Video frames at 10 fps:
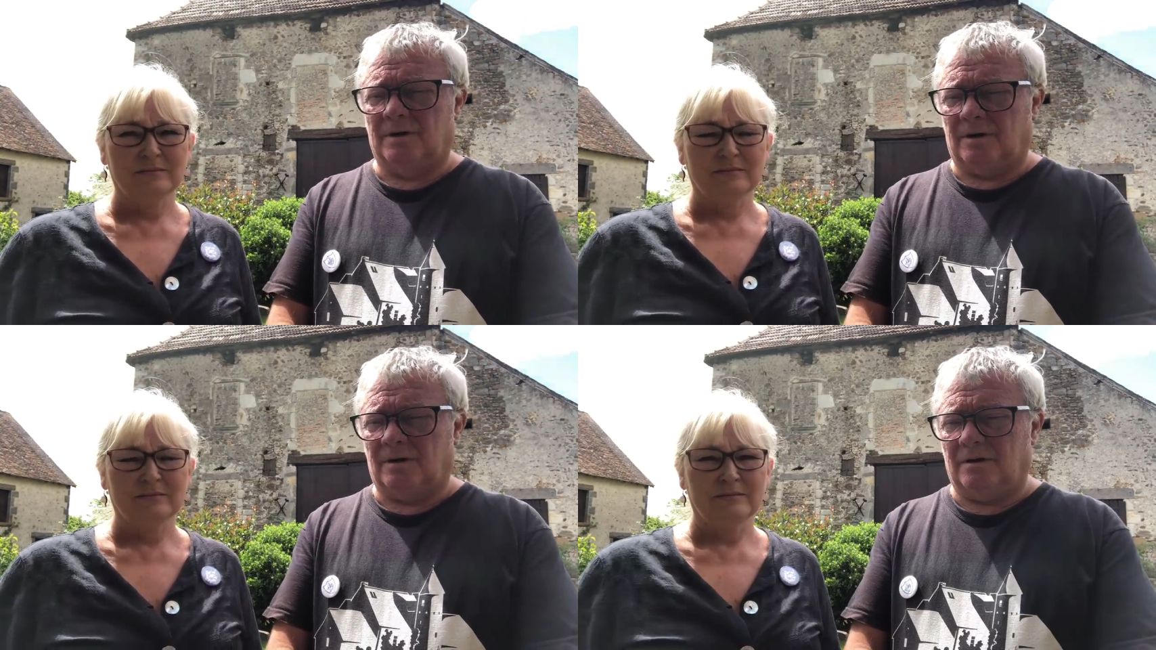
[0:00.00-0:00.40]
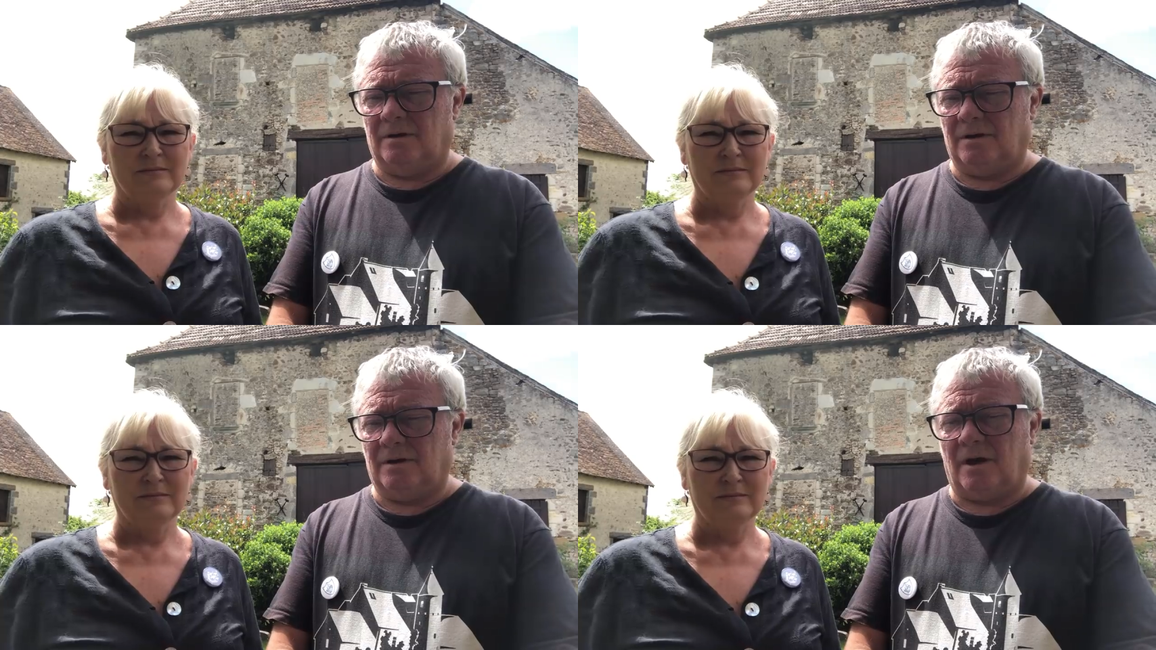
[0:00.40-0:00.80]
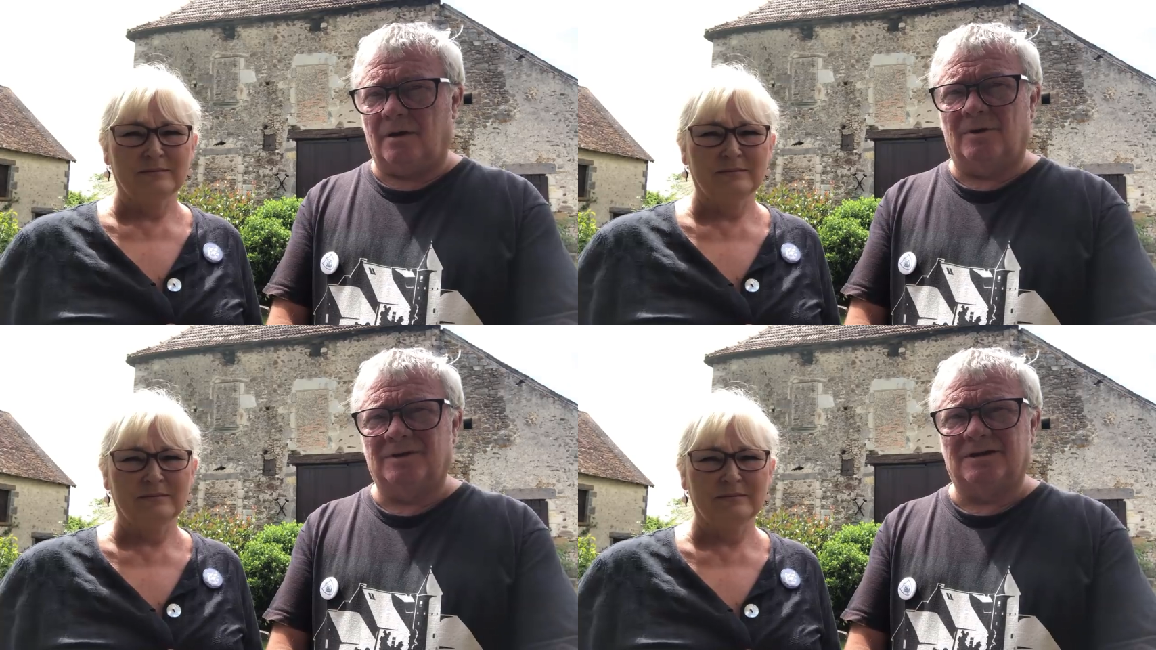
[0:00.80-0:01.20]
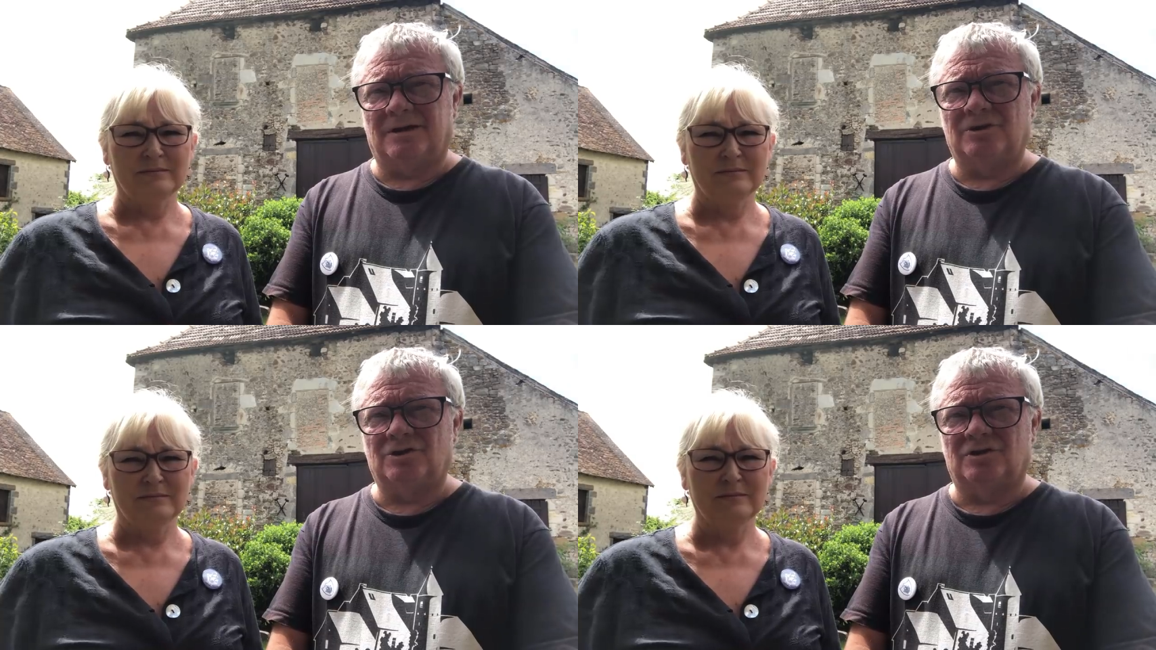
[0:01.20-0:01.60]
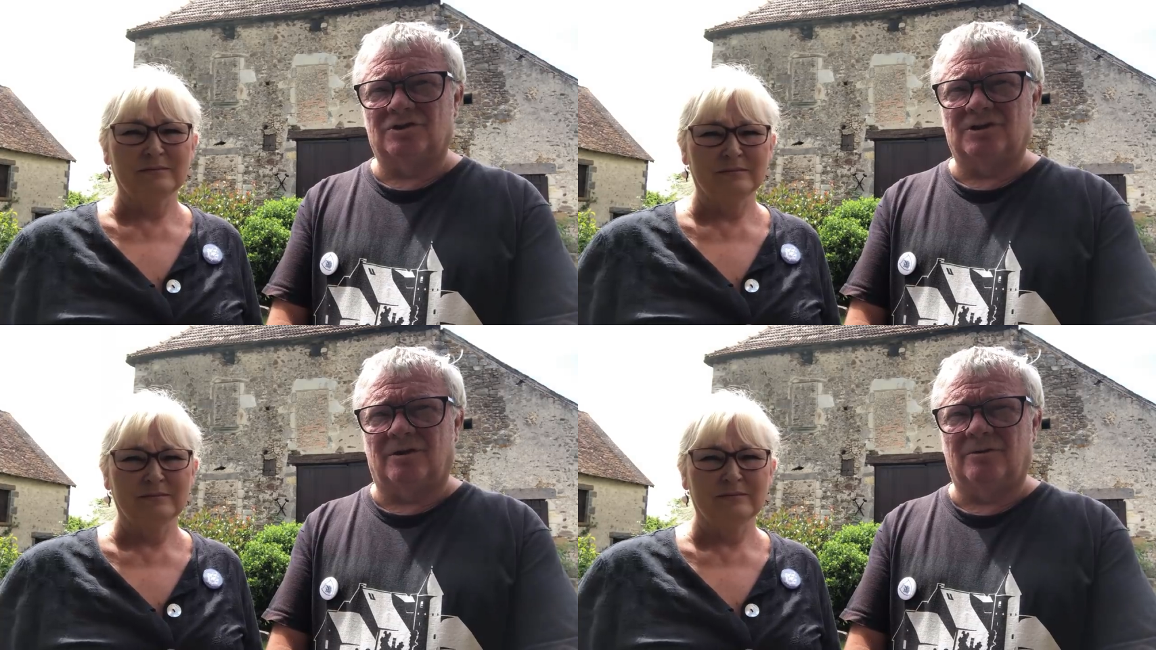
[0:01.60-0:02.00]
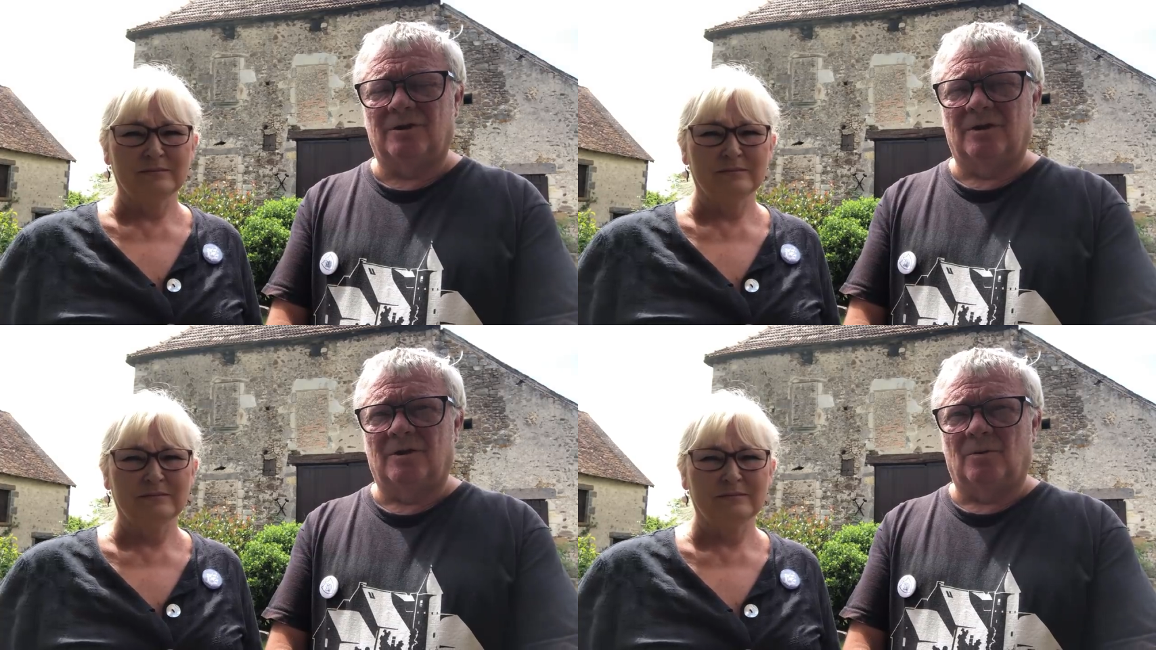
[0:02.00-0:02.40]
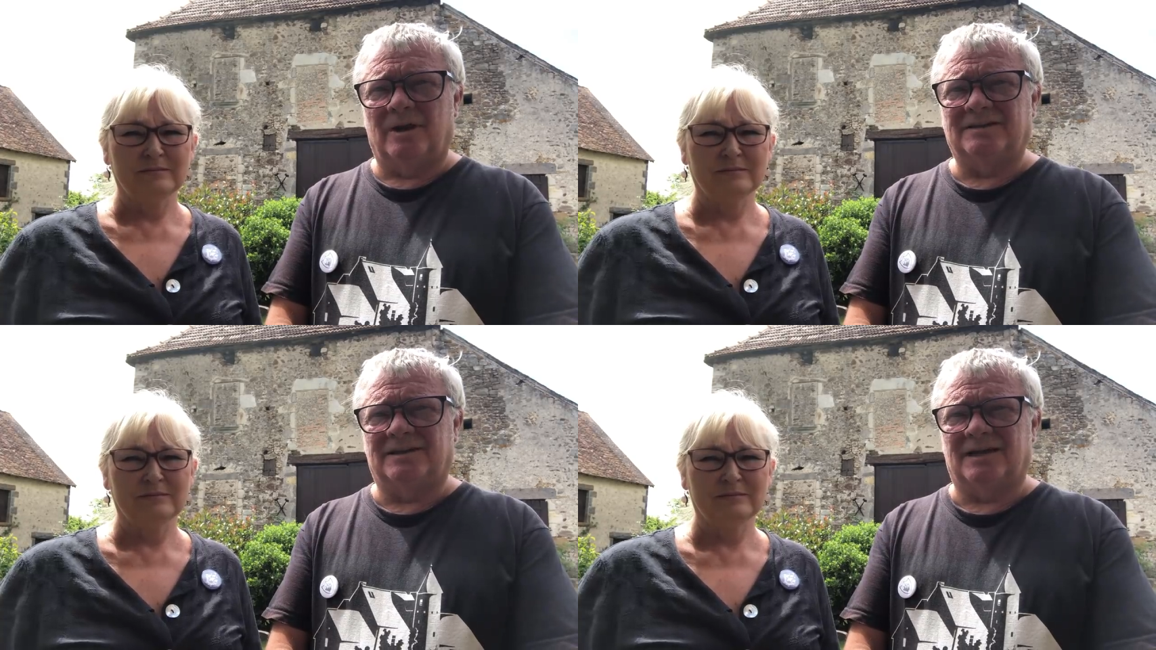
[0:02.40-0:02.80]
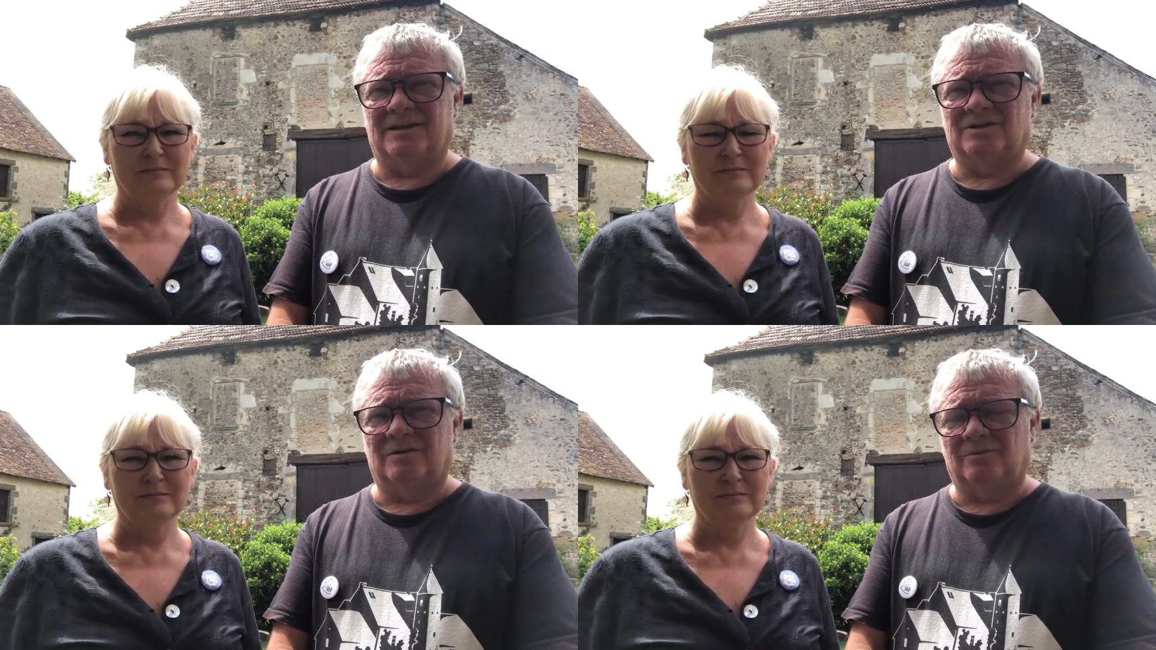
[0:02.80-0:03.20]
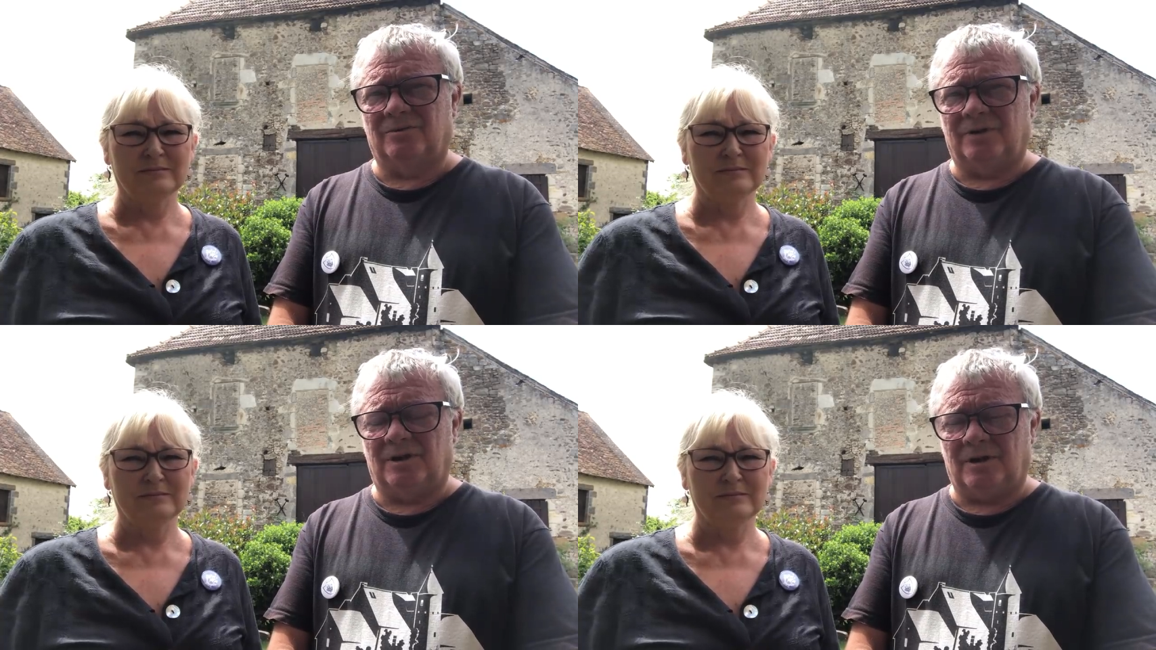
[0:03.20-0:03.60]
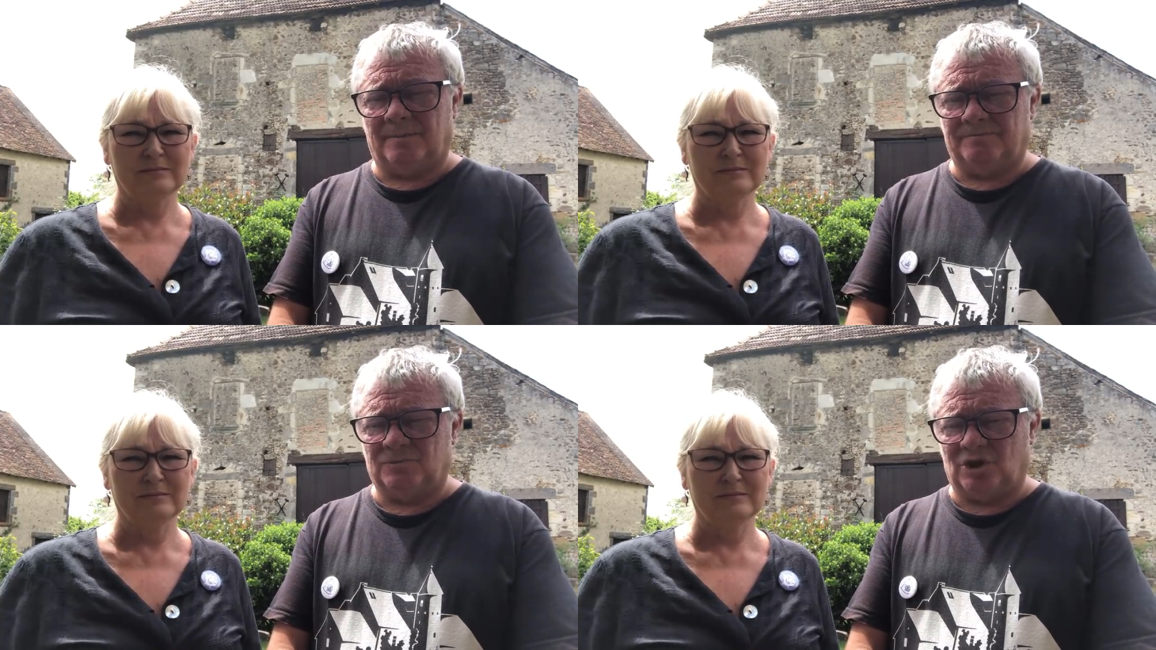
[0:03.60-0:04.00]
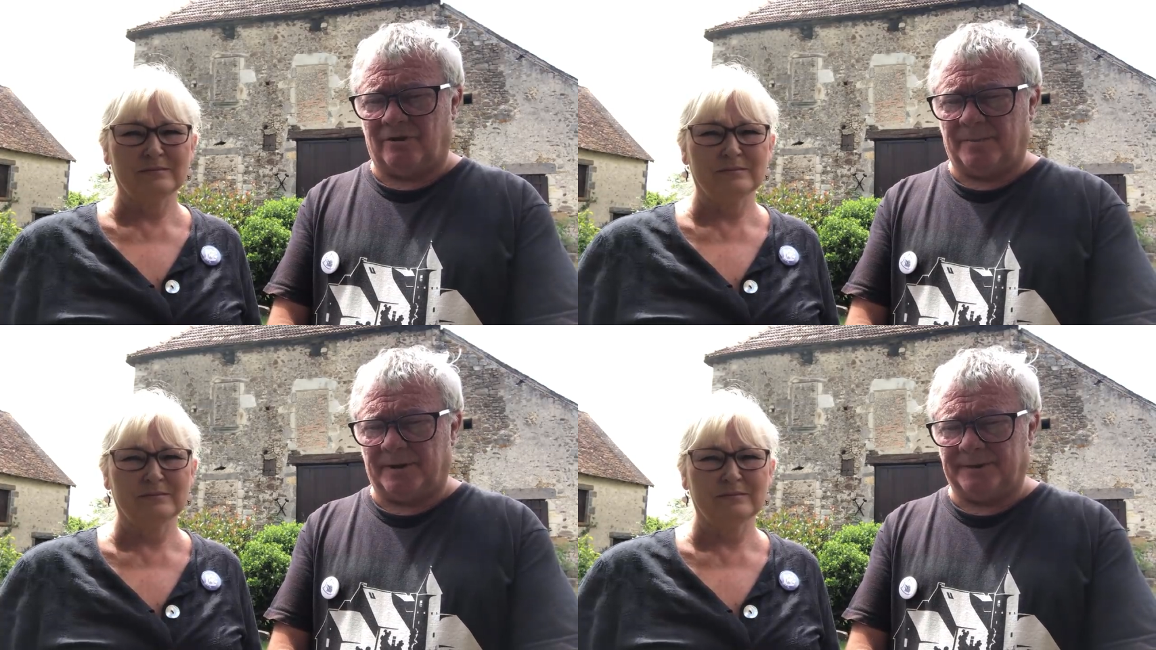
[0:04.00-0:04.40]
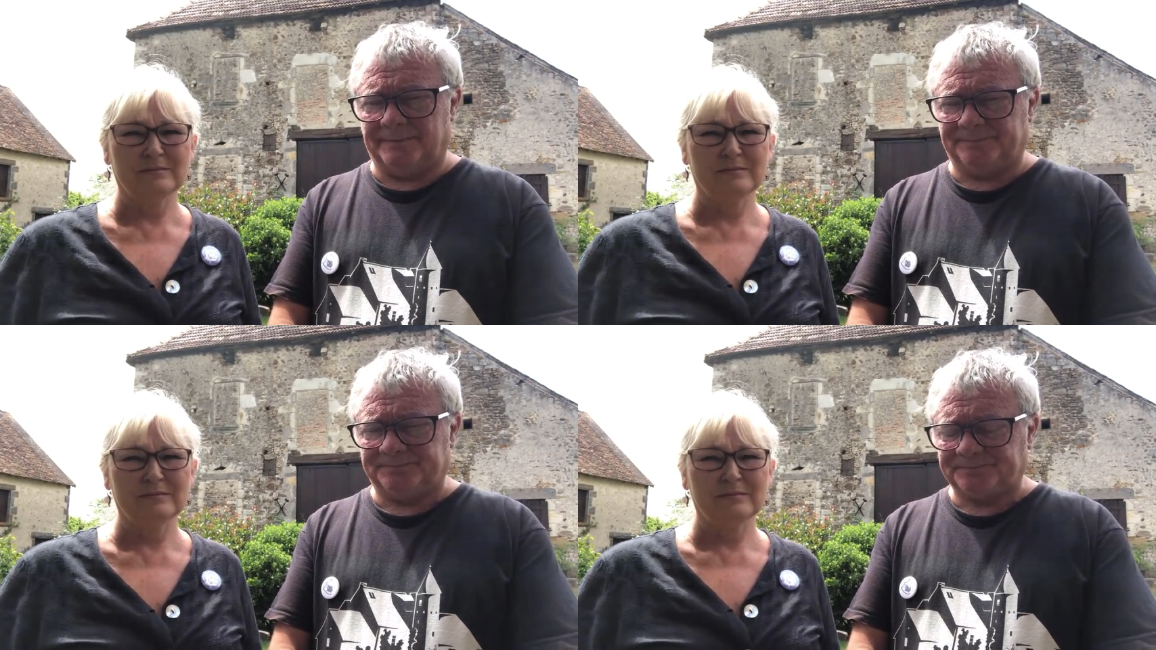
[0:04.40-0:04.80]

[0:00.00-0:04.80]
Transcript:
Speaker 1: uh, in home isolation, so we had to cancel all the um, cherry picker.